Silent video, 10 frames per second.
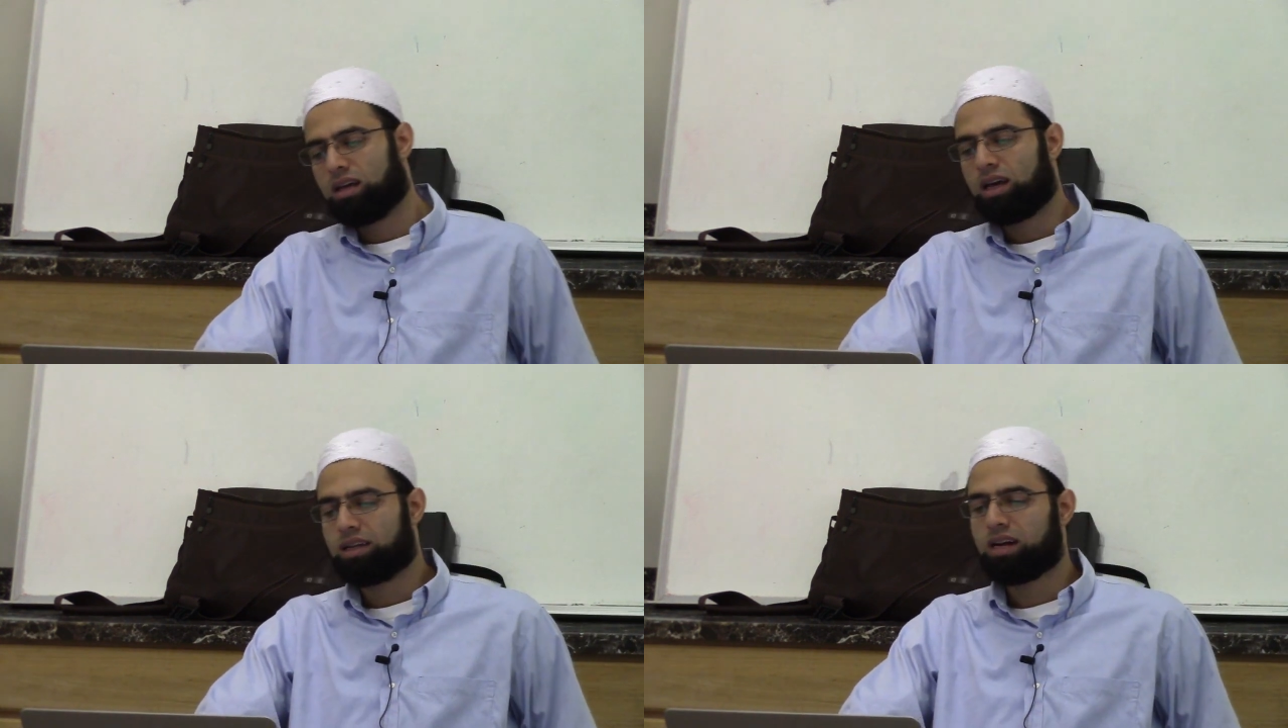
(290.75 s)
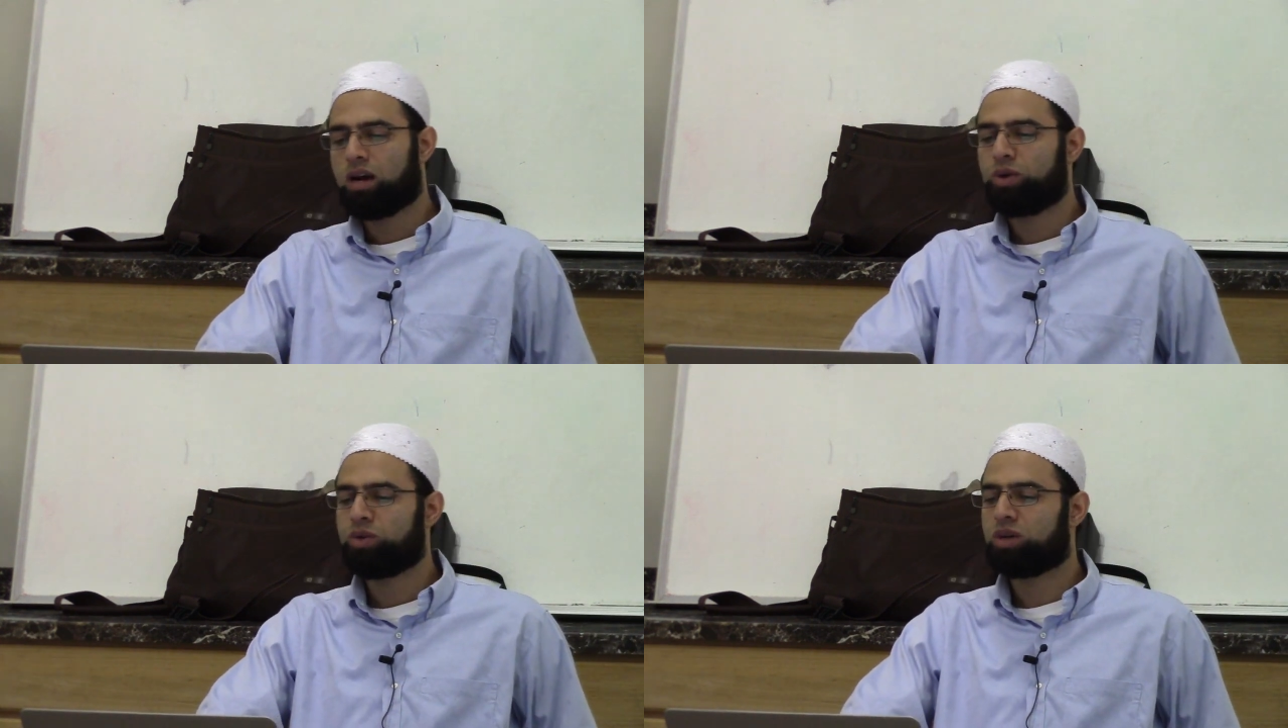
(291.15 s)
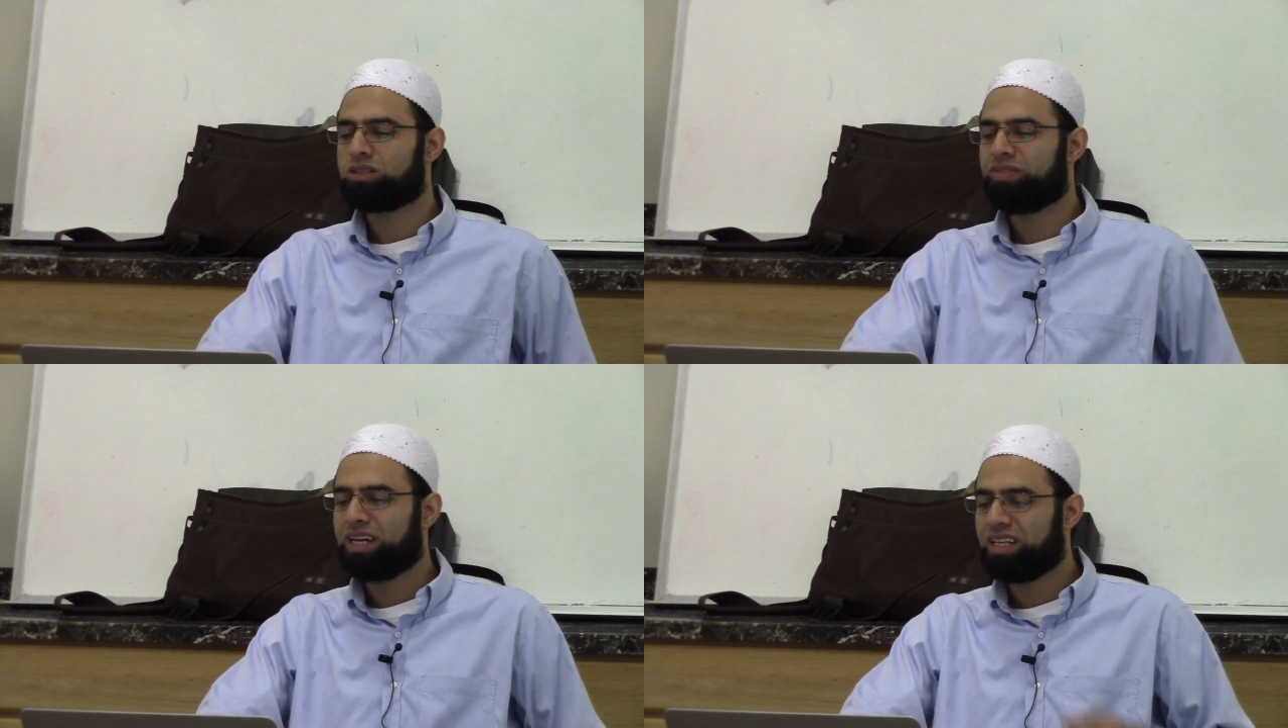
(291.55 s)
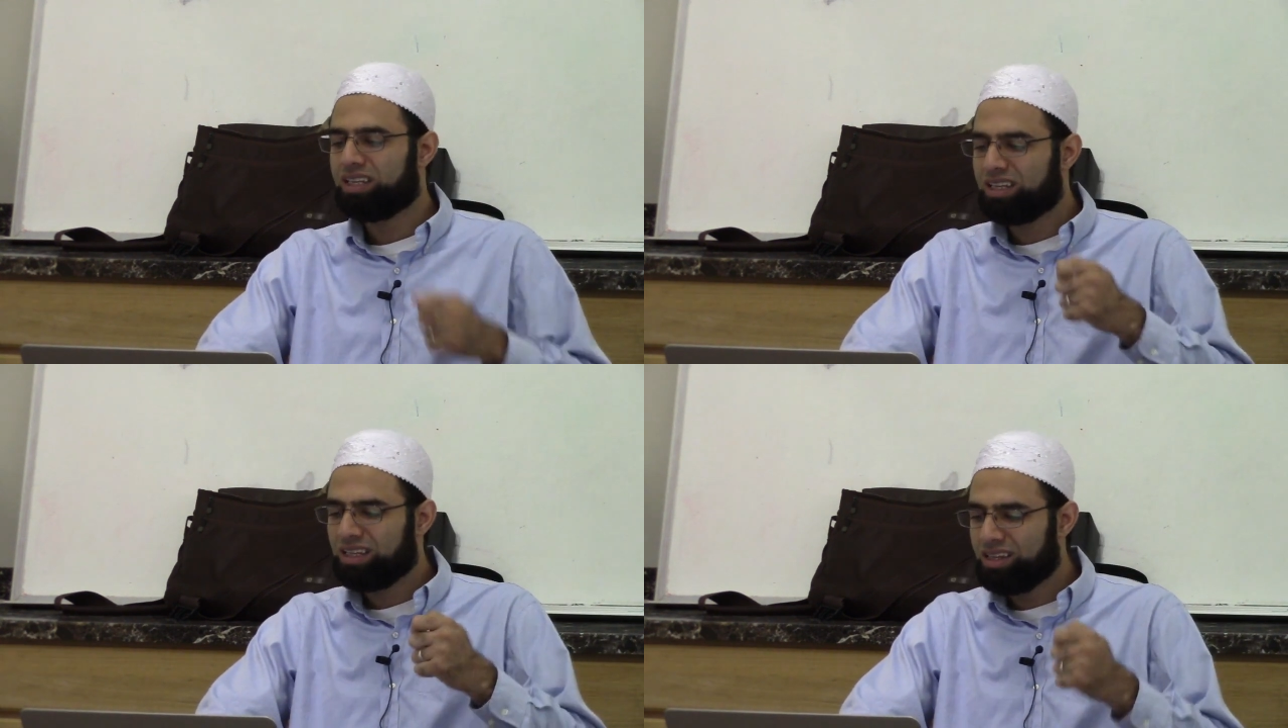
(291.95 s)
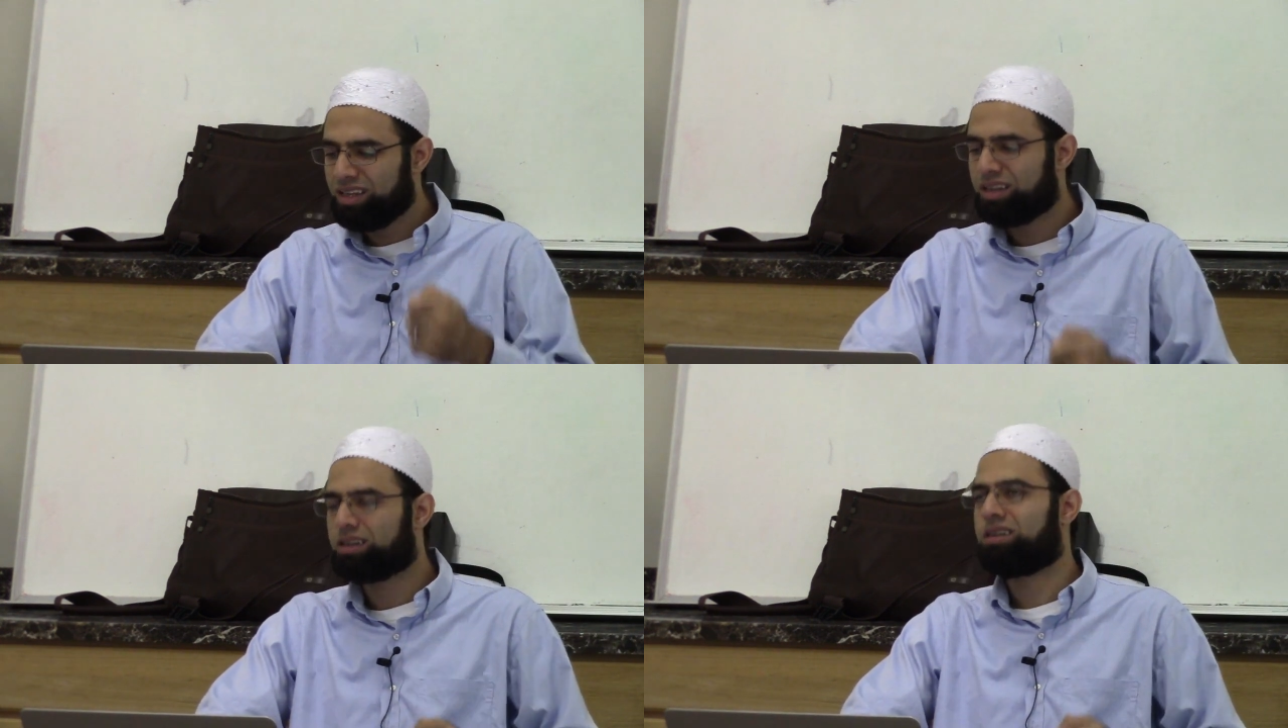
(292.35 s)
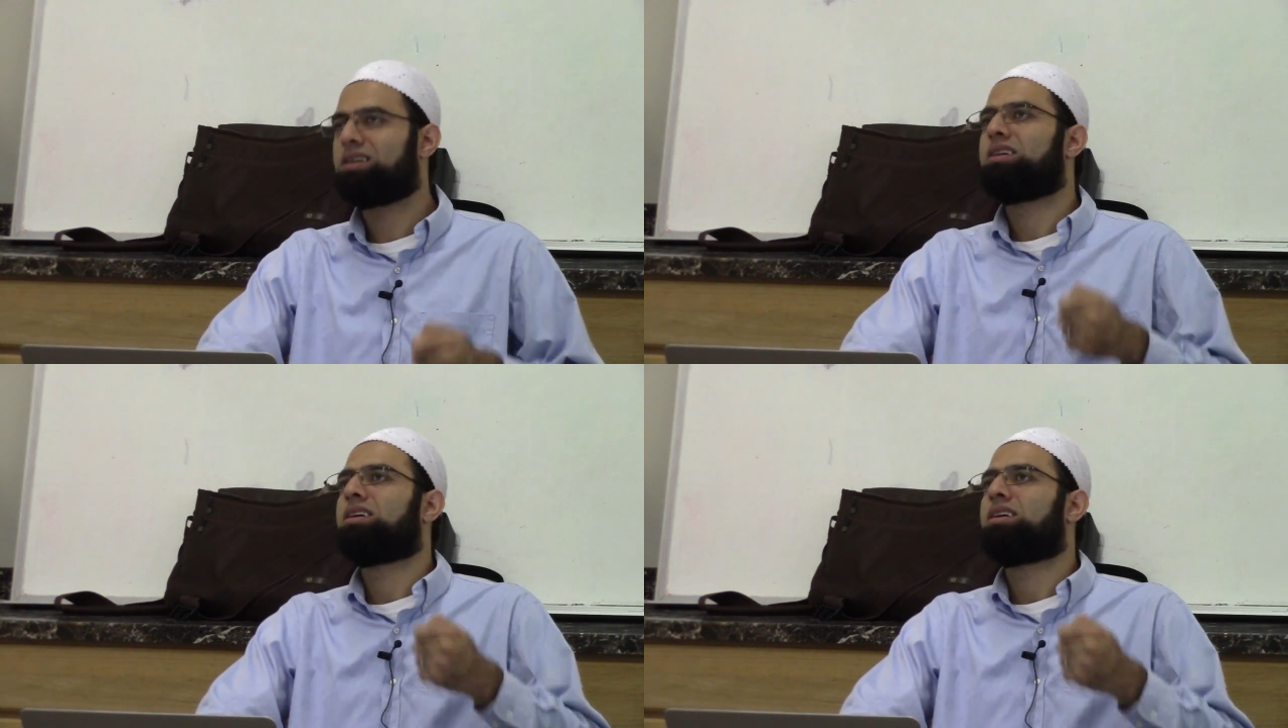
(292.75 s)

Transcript: and how he was very eager